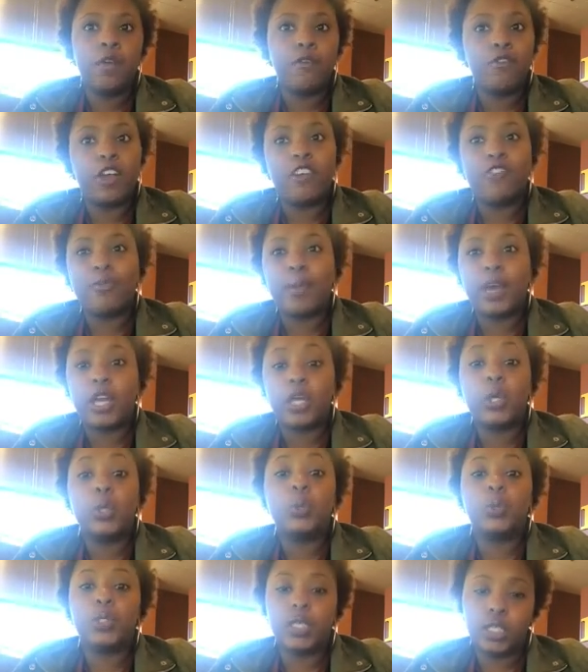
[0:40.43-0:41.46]
For everybody
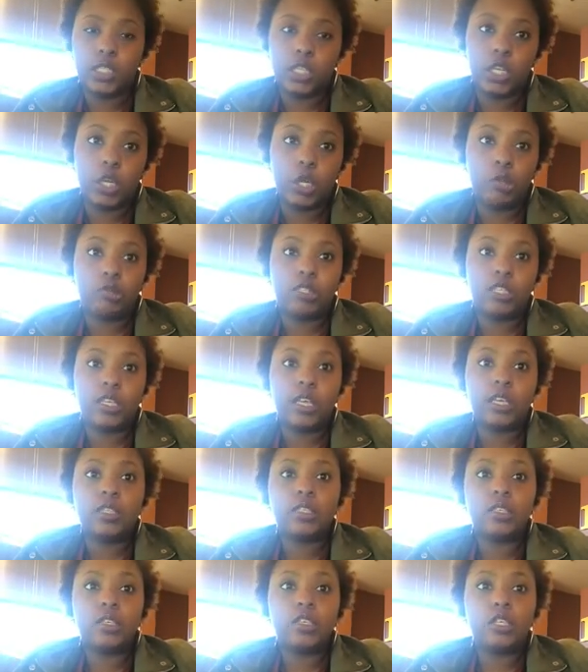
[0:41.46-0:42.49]
who doesn't know,
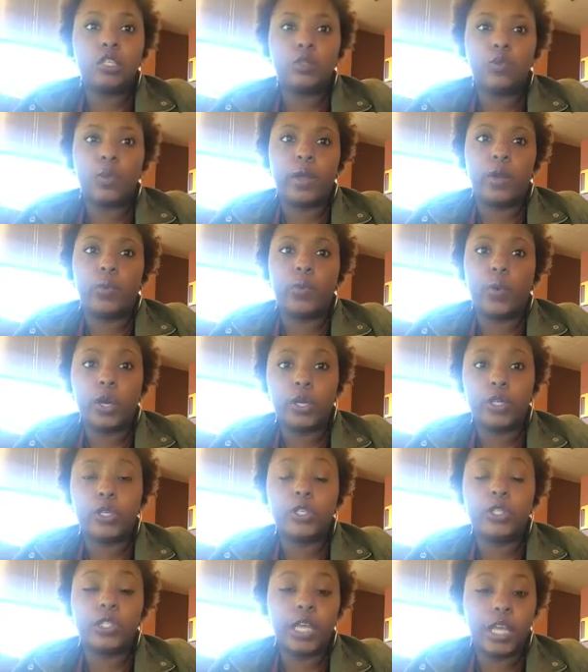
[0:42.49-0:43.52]
siesta is when
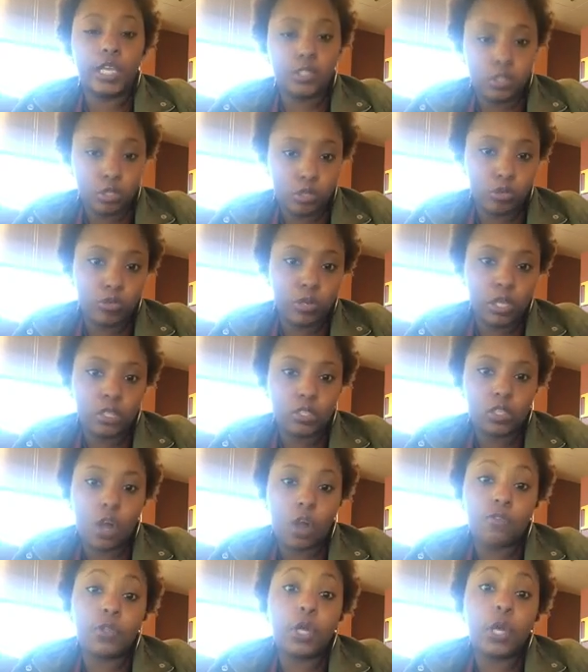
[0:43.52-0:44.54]
workers and students
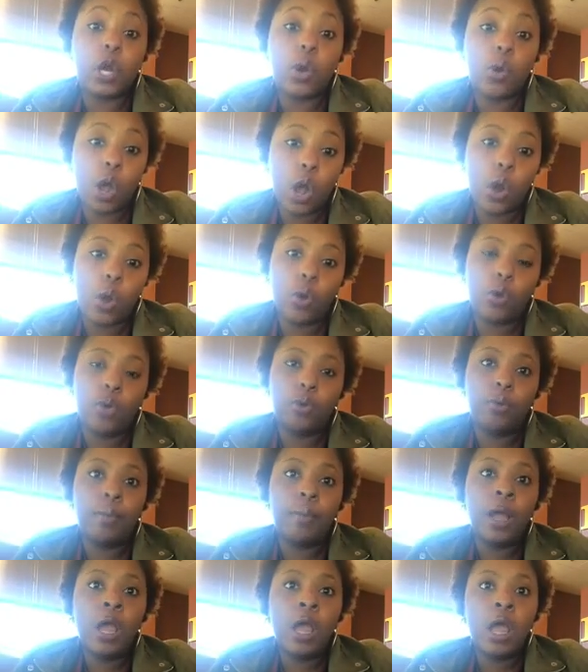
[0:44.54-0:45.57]
often go
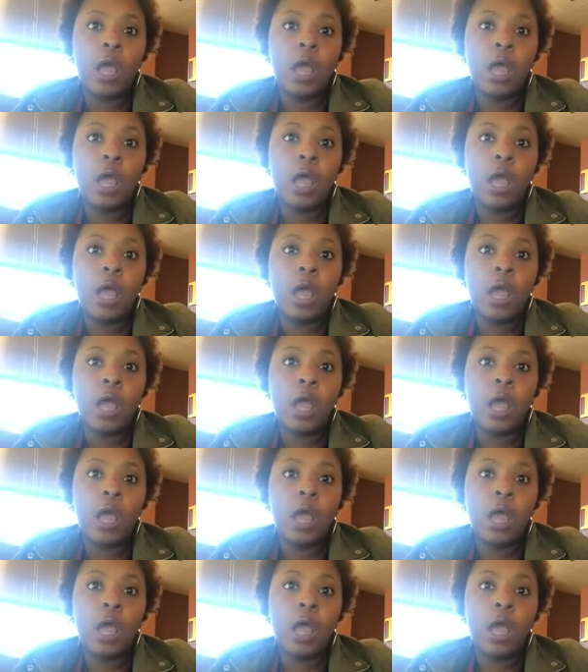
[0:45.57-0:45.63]
home